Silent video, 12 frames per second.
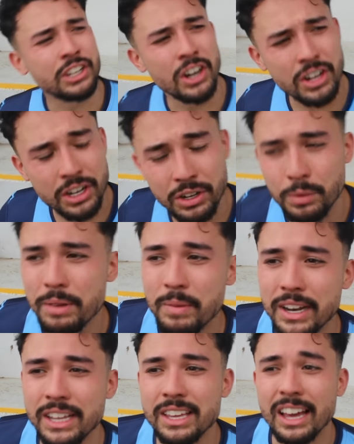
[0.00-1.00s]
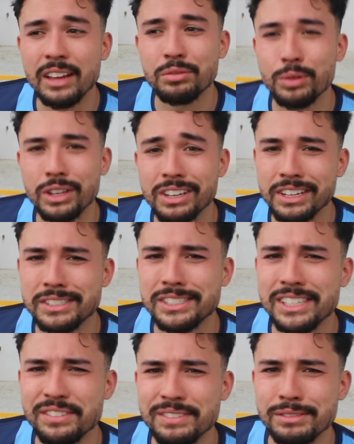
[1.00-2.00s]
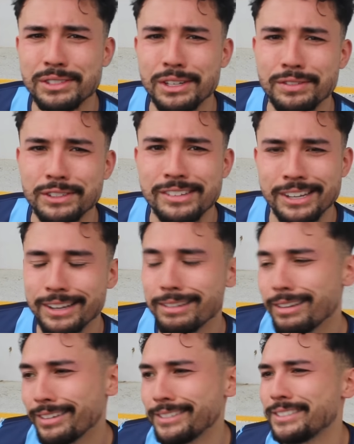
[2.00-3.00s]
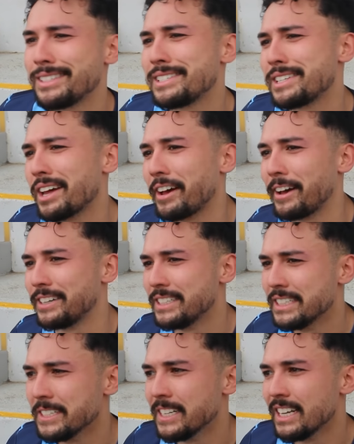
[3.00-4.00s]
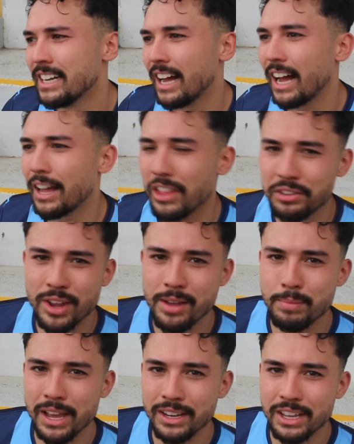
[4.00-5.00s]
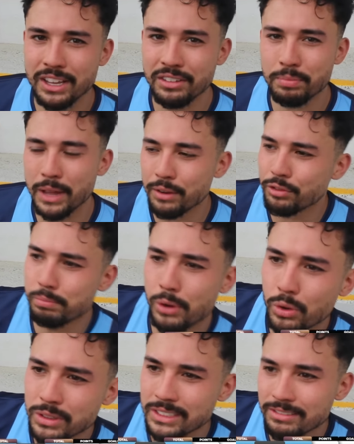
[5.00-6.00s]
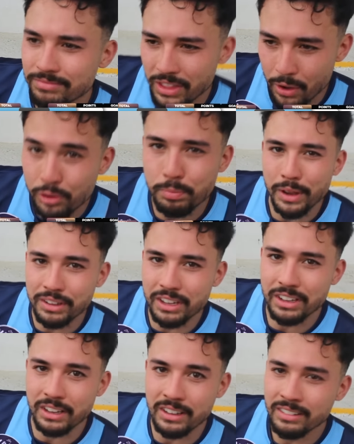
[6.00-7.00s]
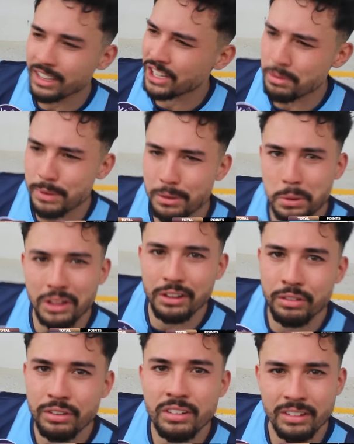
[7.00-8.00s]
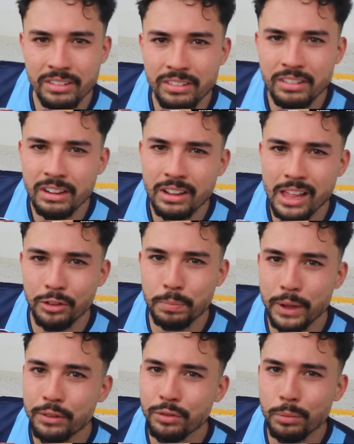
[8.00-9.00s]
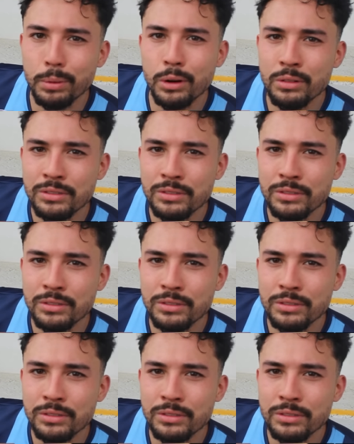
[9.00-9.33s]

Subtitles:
You're not going to win many games when you kick 7-17. So they say bad kicking's bad football. That was bad kicking, and you better believe that was bad football.